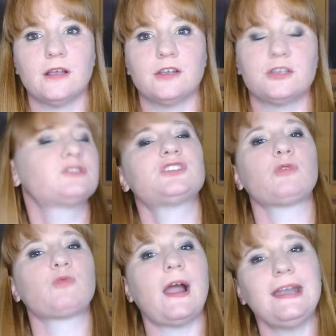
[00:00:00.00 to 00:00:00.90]
You start
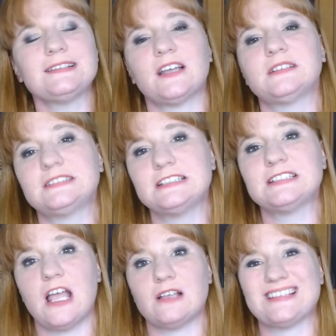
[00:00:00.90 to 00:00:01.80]
writing down the
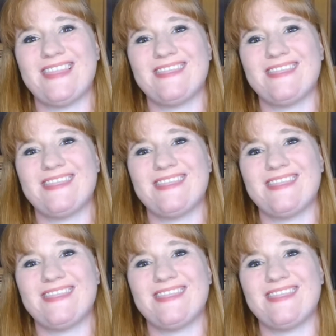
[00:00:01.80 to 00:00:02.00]
details and